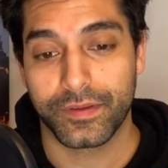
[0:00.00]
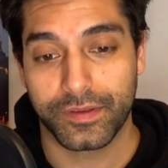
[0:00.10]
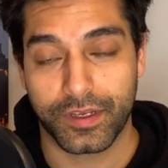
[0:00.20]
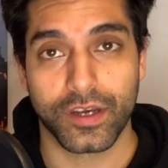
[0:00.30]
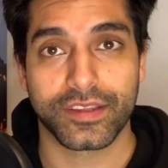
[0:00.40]

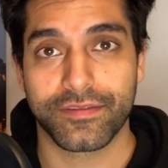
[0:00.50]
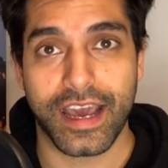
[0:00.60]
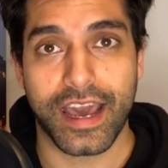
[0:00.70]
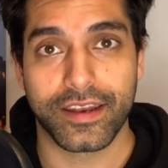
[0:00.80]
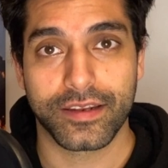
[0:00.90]
got the
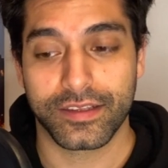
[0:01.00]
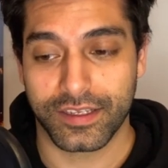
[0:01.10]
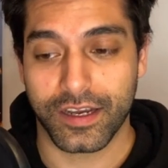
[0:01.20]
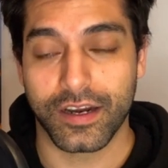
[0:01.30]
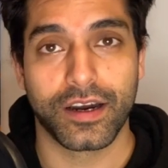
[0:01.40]
van and
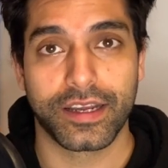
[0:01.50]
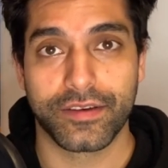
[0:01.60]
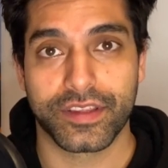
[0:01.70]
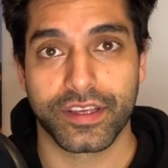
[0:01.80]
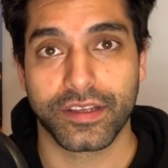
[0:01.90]
the car and
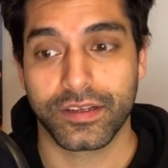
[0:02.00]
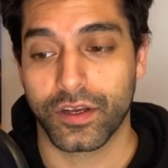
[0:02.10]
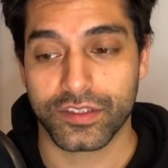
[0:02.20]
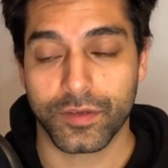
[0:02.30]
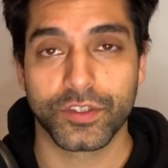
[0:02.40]
everything,
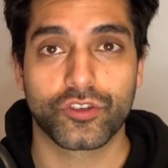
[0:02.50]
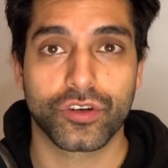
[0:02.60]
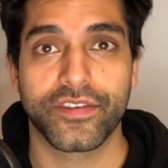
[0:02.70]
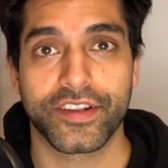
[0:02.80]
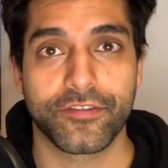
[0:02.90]
got someone to
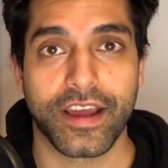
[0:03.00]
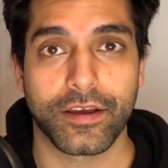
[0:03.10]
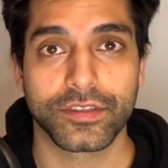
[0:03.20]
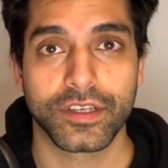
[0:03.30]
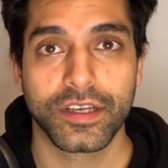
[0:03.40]
drive it
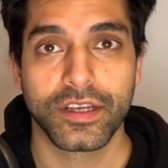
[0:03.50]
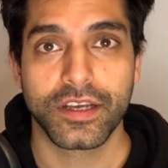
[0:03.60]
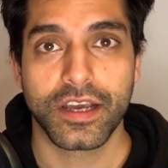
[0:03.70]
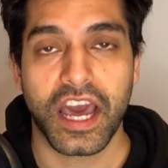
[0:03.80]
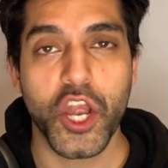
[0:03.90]
around,
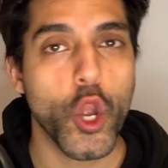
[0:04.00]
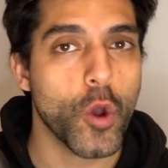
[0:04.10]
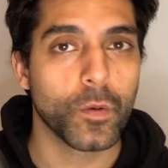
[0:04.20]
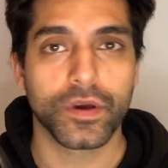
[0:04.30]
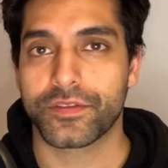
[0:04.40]
and
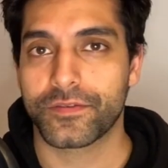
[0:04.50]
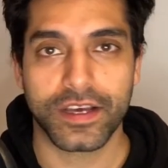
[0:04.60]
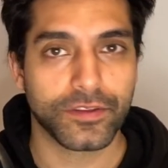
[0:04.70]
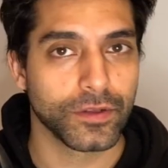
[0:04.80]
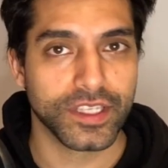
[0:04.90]
no one
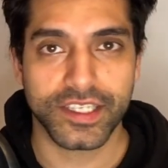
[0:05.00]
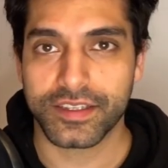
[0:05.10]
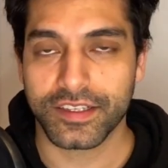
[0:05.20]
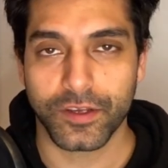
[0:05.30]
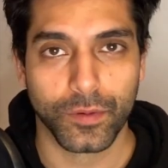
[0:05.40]
throughout all this,
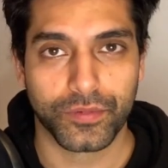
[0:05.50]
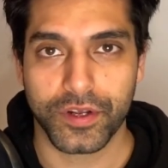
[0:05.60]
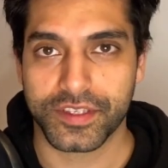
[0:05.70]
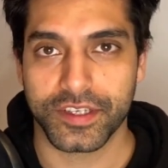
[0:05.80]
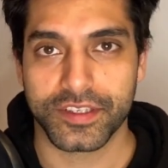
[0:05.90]
like the whole
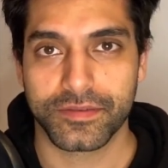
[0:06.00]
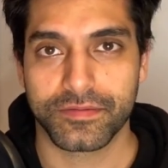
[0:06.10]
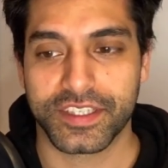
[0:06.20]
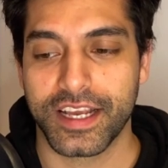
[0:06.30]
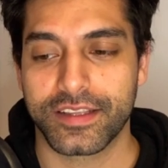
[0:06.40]
process,
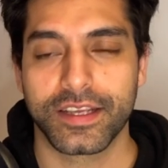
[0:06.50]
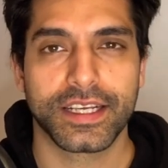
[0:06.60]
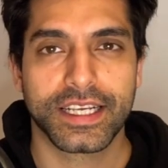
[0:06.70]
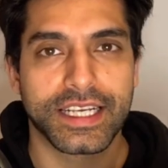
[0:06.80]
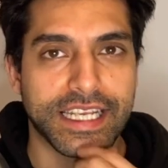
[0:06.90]
said,
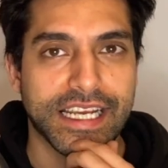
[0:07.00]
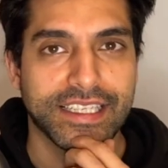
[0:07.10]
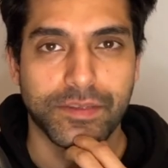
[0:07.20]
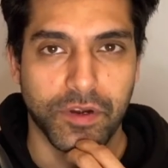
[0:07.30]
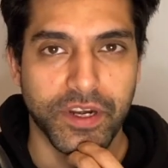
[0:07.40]
yeah,
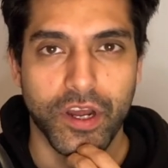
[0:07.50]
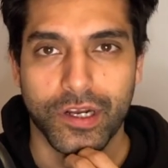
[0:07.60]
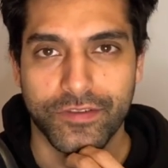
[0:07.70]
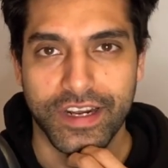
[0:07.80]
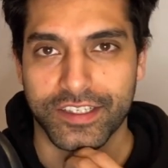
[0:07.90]
this is probably not
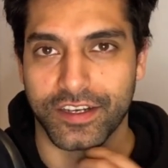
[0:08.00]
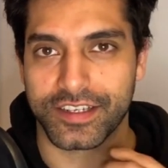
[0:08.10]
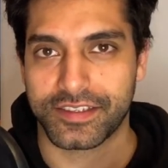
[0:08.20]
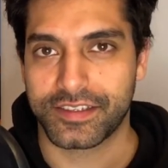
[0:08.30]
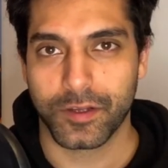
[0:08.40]
correct,
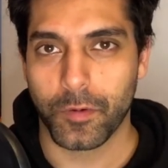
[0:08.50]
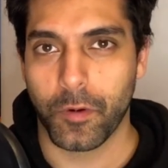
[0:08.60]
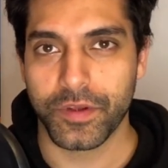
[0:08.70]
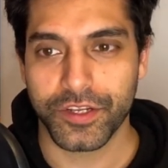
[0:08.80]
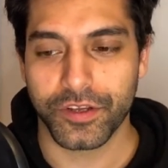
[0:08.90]
guys. This is not
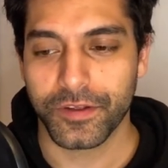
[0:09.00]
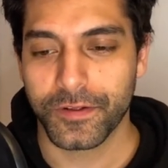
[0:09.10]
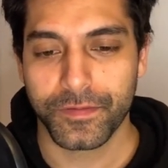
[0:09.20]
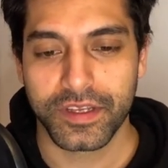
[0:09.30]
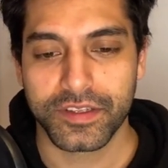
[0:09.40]
what we do.
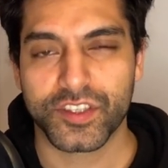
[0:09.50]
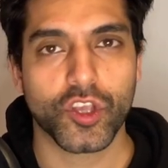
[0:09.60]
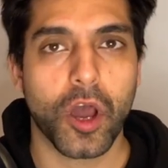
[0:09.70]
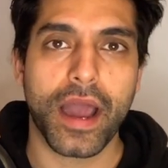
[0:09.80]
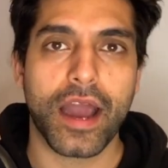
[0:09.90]

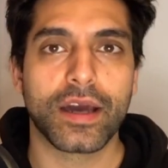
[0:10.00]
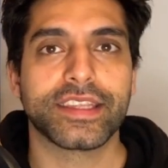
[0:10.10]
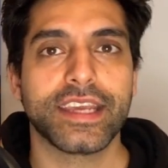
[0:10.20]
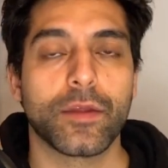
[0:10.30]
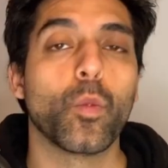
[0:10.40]
Somehow
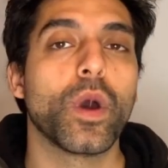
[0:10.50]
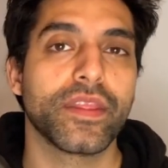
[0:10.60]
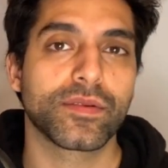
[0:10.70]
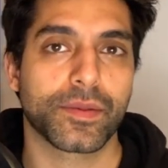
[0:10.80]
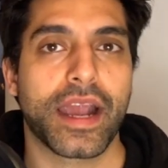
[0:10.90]
at the end,
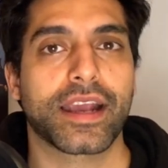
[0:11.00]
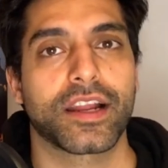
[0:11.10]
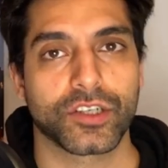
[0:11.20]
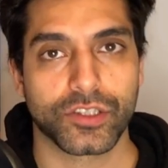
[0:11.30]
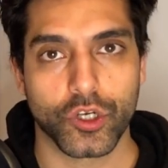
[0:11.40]
when there was a
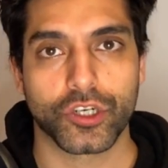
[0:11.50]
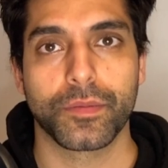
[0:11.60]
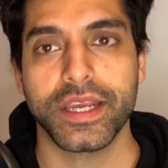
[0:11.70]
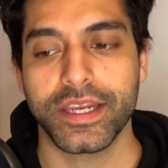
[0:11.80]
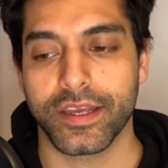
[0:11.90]
backlash on social
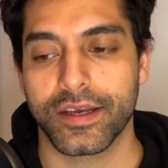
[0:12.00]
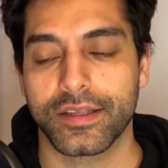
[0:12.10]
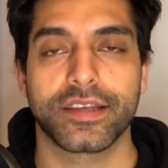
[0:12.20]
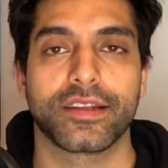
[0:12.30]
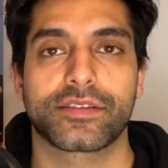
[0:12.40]
media,
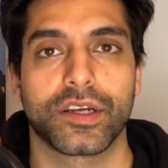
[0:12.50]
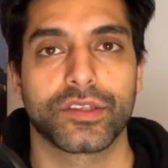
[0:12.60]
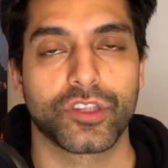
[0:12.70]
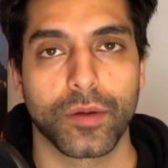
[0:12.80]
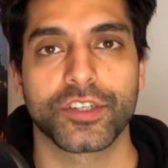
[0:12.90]
they
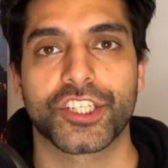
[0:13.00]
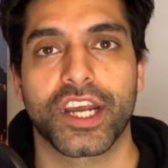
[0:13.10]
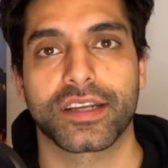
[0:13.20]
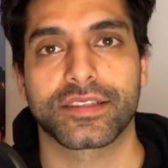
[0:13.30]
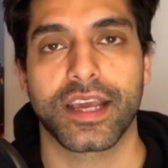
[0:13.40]
decided to double
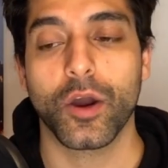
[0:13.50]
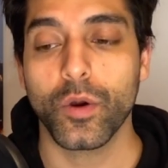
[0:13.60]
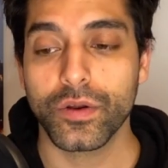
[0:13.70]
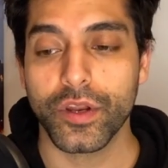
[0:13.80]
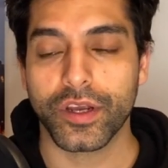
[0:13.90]
check and say,
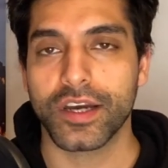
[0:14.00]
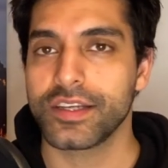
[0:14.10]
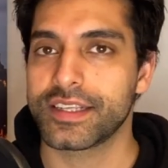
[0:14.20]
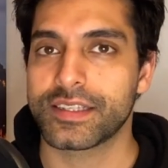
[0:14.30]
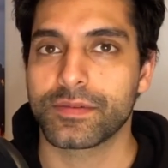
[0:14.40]
oh, no,
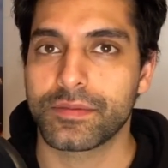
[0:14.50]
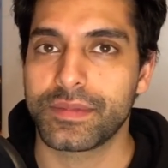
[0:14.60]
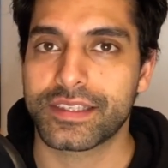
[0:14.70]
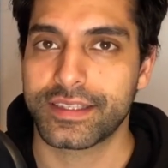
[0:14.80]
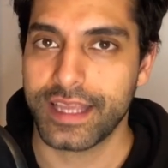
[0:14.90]
guys, this was a
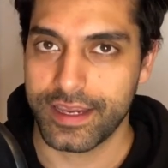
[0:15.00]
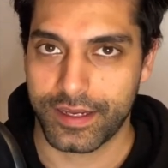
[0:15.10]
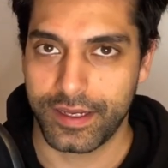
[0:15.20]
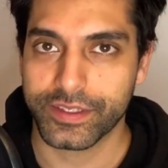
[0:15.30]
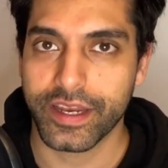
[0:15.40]

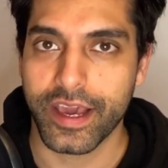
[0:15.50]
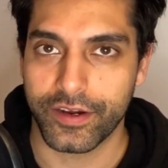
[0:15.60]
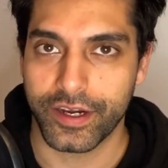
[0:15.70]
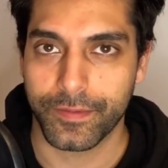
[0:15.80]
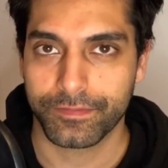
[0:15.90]
mistake. It was an
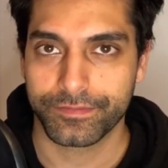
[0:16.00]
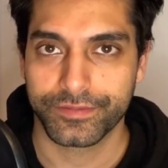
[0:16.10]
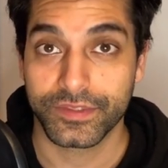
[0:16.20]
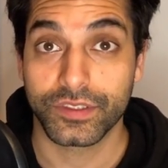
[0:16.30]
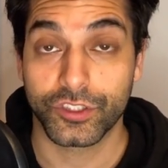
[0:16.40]
error.
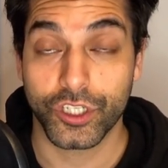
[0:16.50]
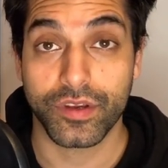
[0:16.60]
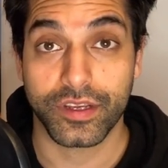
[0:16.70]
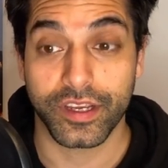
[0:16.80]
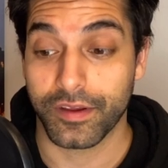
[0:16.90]

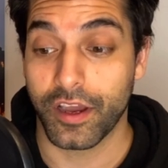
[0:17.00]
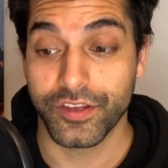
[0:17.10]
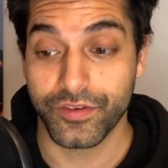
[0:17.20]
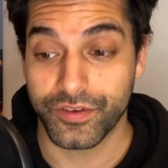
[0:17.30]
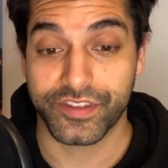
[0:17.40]
joking? Are
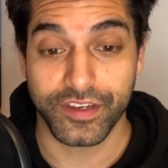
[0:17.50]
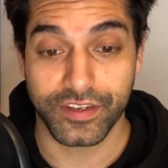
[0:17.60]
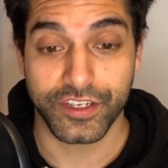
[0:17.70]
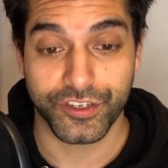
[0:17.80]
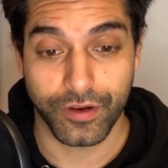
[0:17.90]
you
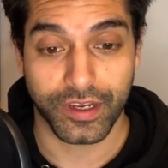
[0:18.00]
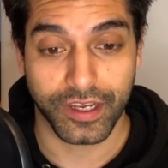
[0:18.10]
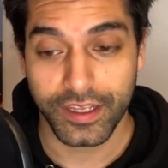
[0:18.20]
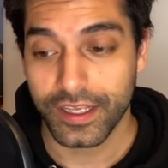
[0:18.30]
seriously joking?